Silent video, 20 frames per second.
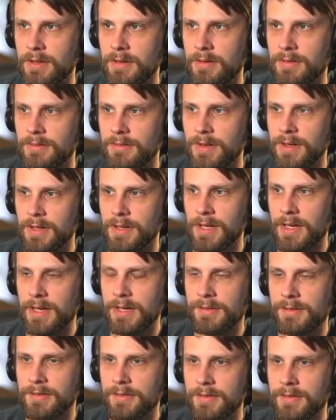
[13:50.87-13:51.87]
Very
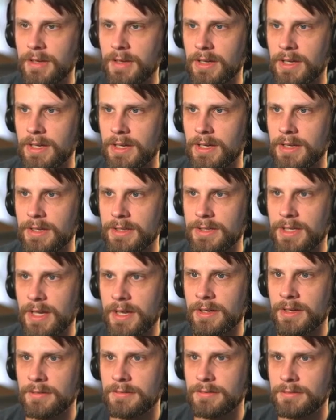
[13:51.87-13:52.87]
nice. Uh,
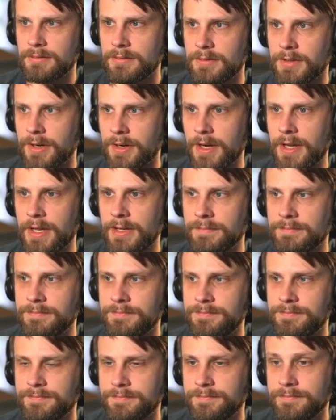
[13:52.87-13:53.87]
yeah. All right.
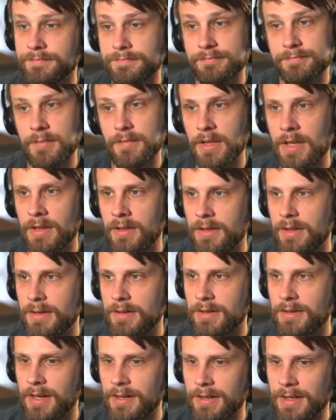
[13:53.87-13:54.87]

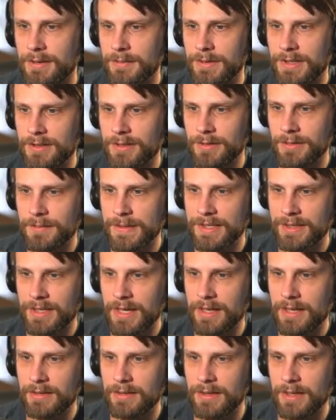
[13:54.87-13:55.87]
Not a lot we can do about
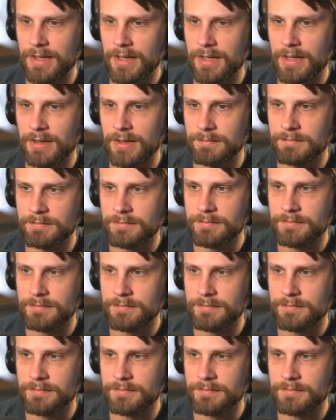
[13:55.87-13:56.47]
that. Um,